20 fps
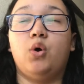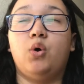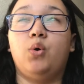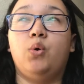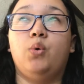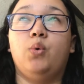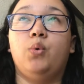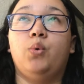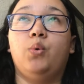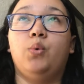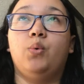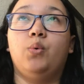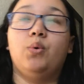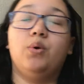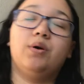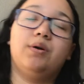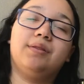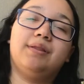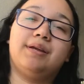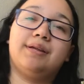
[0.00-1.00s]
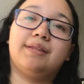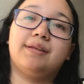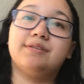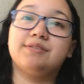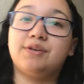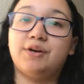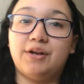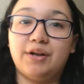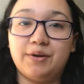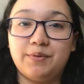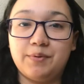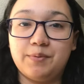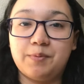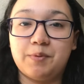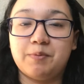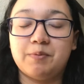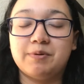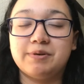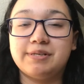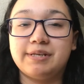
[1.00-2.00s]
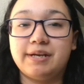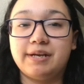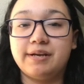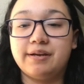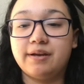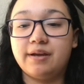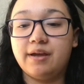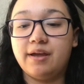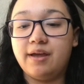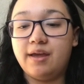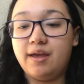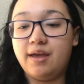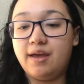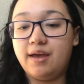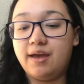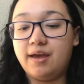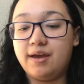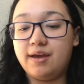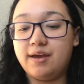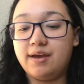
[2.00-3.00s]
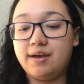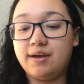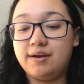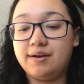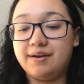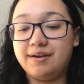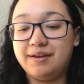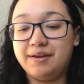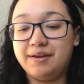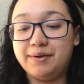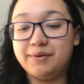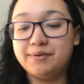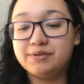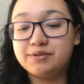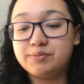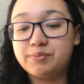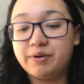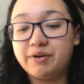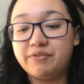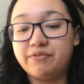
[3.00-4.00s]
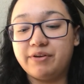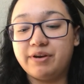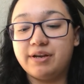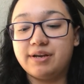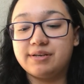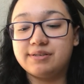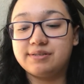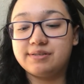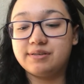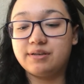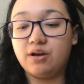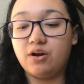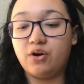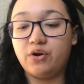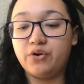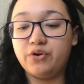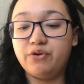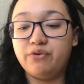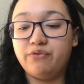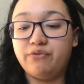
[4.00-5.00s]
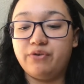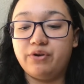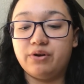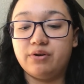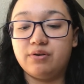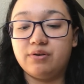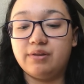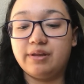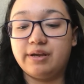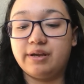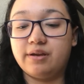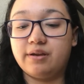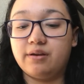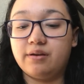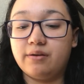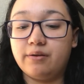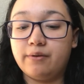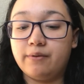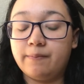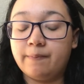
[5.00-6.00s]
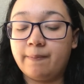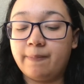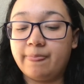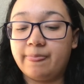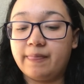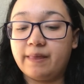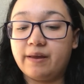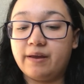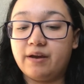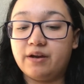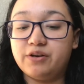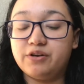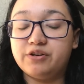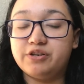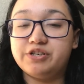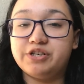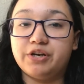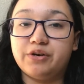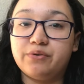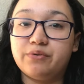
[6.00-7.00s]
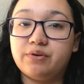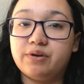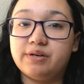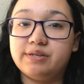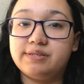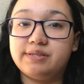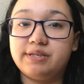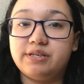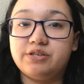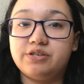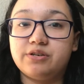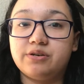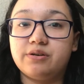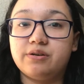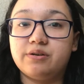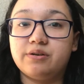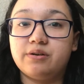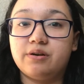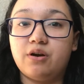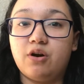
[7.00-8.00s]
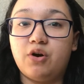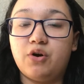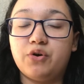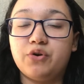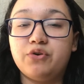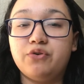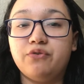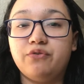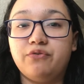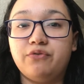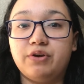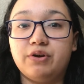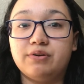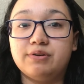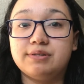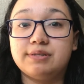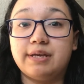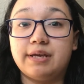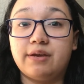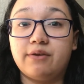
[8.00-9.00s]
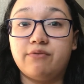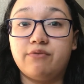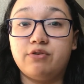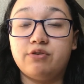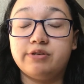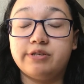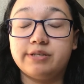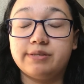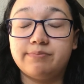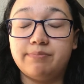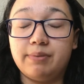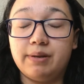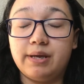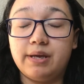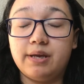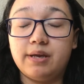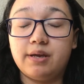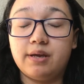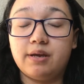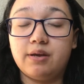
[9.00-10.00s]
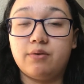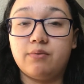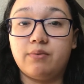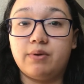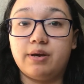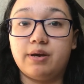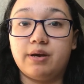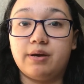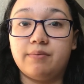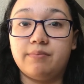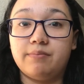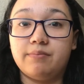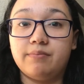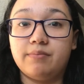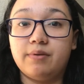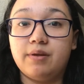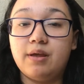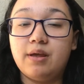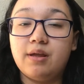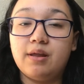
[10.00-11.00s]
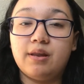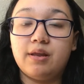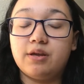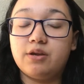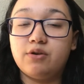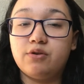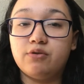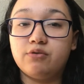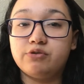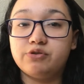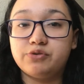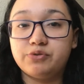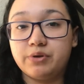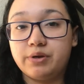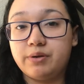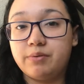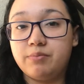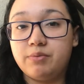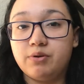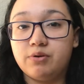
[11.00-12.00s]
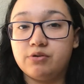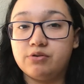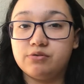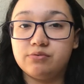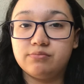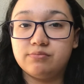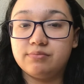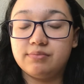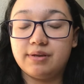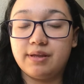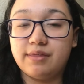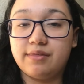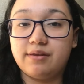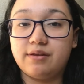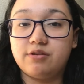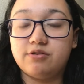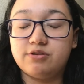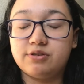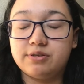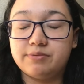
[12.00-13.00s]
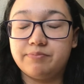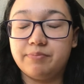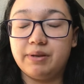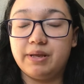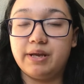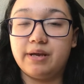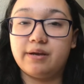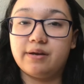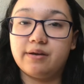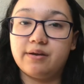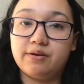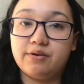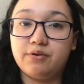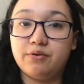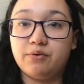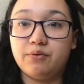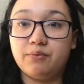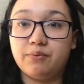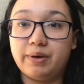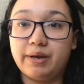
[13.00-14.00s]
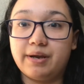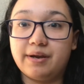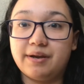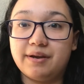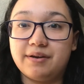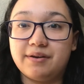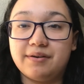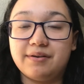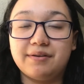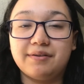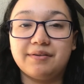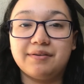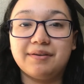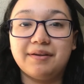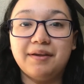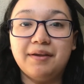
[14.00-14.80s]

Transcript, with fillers: oh like that's all I remember saying and it was pretty funny because all you feel like under general anesthesia all you feel is like if you just blink and wake up like you don't dream, you don't nothing, you just blink and you're awake. And